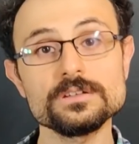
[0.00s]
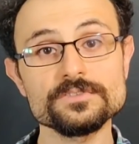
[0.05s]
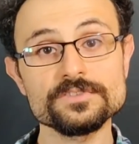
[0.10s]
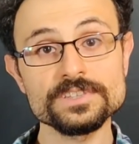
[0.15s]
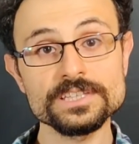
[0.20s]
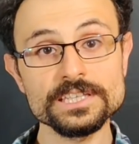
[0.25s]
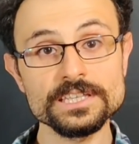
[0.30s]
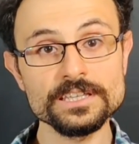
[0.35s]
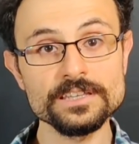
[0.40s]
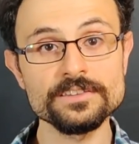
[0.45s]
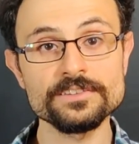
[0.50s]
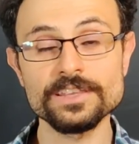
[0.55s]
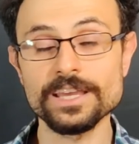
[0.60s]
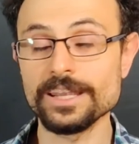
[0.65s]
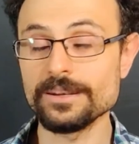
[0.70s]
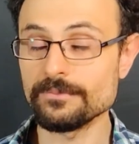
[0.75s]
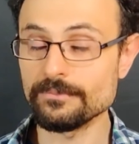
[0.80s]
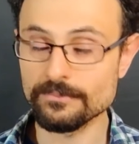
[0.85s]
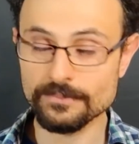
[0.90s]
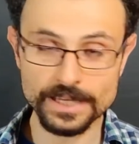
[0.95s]
of these,
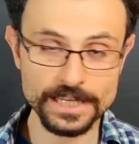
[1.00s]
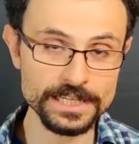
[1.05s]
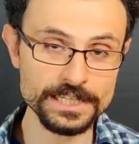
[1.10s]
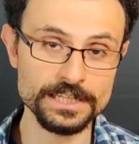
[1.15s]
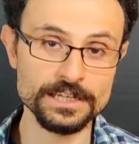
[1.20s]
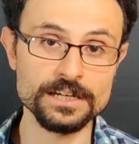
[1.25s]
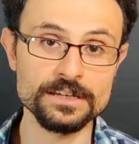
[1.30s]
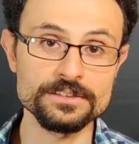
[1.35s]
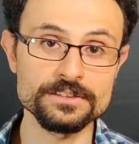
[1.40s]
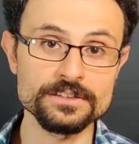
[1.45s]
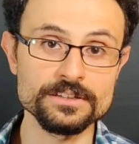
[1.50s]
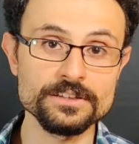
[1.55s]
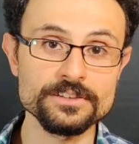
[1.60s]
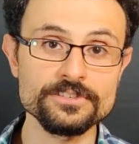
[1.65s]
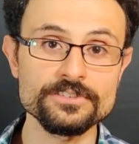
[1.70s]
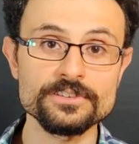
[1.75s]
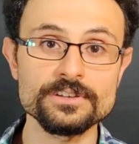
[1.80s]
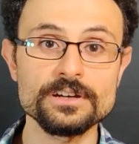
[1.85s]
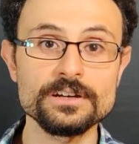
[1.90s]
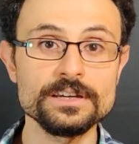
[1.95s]
and many
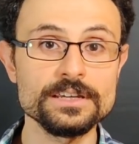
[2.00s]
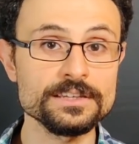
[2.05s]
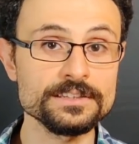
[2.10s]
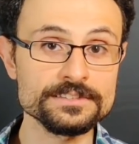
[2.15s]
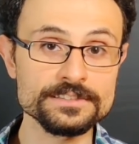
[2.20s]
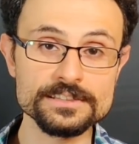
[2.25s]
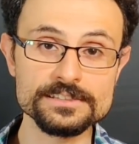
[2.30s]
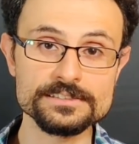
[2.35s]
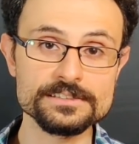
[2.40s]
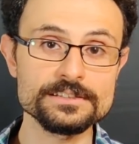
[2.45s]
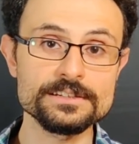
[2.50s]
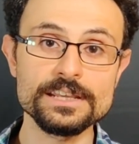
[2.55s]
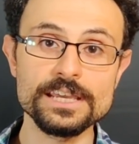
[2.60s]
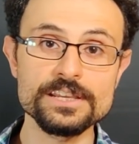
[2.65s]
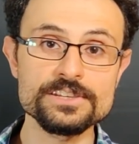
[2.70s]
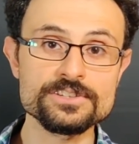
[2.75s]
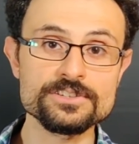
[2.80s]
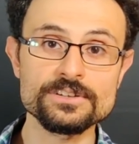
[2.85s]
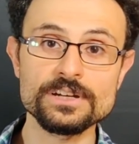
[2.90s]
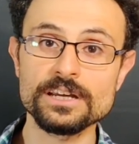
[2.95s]
others, exist in
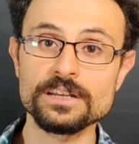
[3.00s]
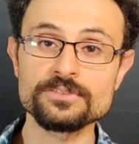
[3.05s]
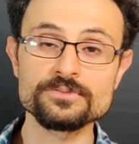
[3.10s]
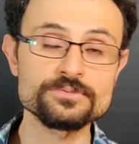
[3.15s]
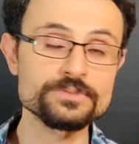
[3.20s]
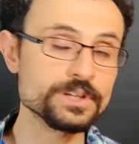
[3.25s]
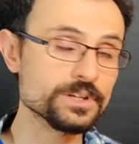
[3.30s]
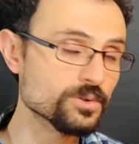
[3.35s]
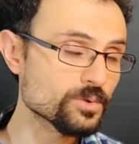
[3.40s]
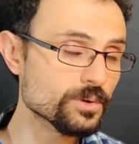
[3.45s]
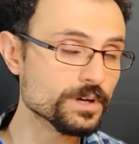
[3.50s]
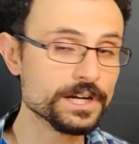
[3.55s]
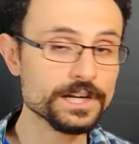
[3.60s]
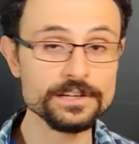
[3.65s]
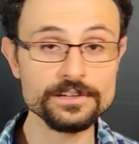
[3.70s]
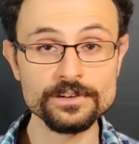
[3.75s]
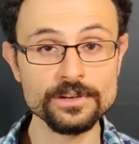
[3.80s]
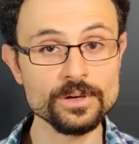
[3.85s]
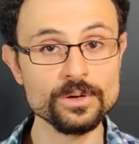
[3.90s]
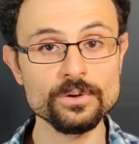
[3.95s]
nature and
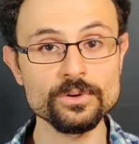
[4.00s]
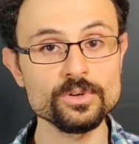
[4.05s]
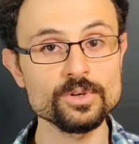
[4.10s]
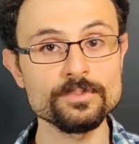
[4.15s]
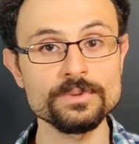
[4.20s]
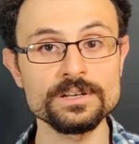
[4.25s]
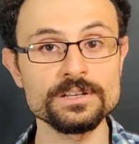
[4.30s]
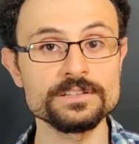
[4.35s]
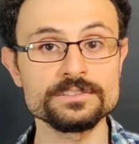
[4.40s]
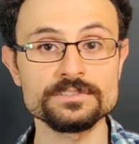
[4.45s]
require no human